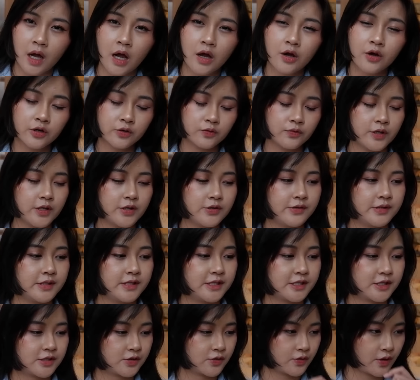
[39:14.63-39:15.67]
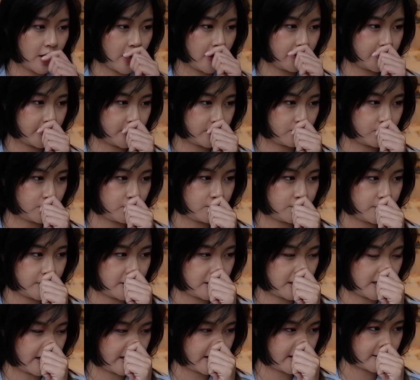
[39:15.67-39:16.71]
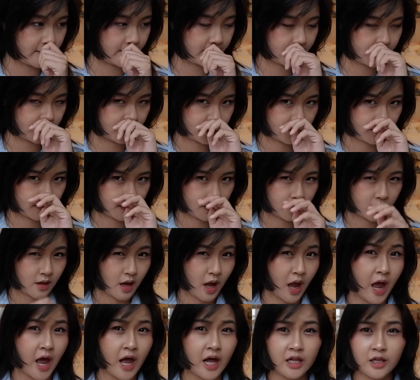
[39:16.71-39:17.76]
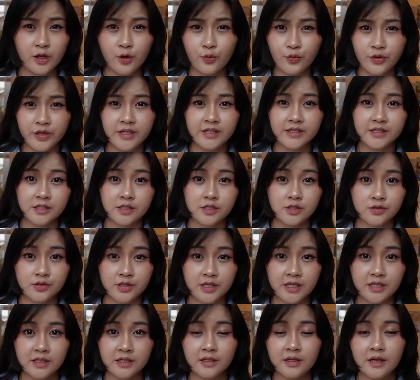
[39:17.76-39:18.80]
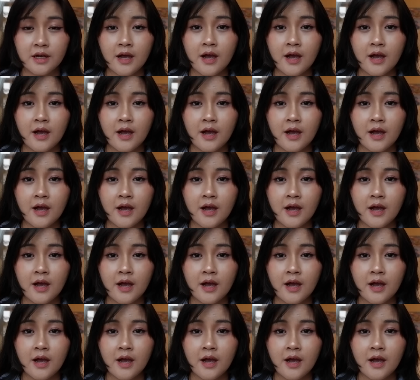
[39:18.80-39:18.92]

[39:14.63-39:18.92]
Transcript: a good way to describe it would be like Halloween Street.